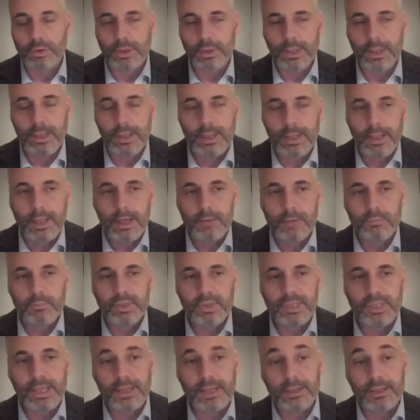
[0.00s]
sure.
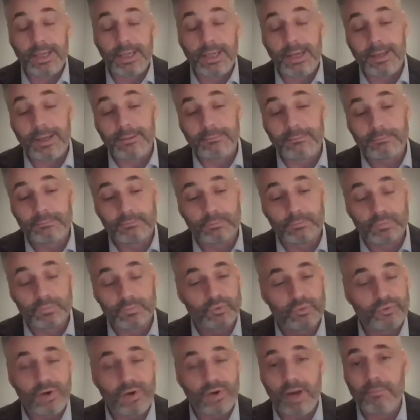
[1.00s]
But then again,
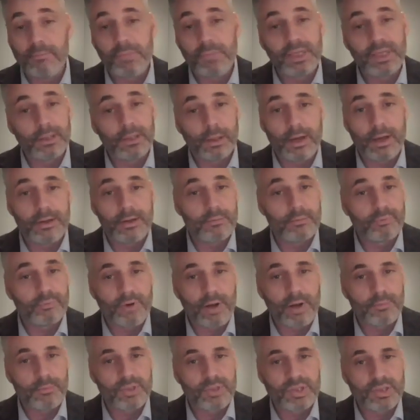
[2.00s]
Trump made a lot
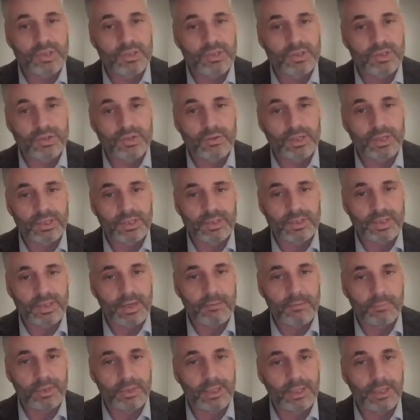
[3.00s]
of promises during
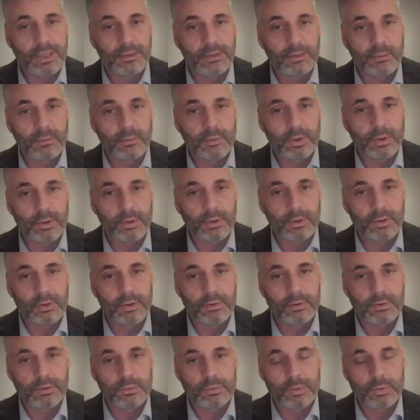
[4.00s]
his campaign, and one
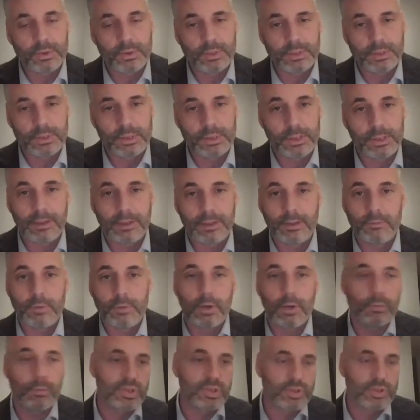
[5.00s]
of those was,
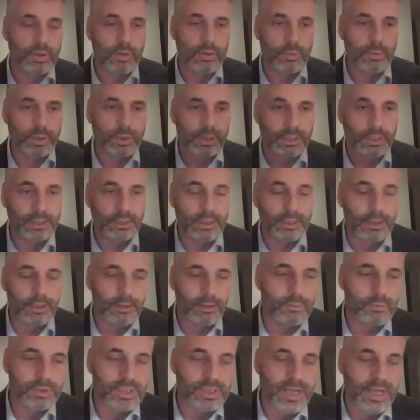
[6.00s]
well, we saw with
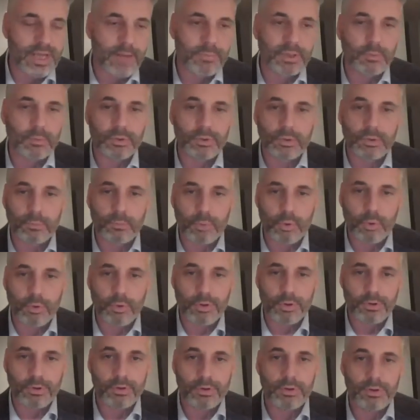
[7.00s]
the what's happening with the
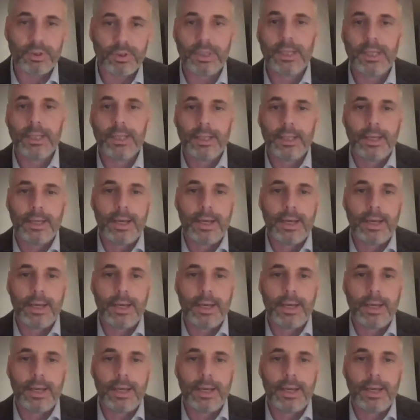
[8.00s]
border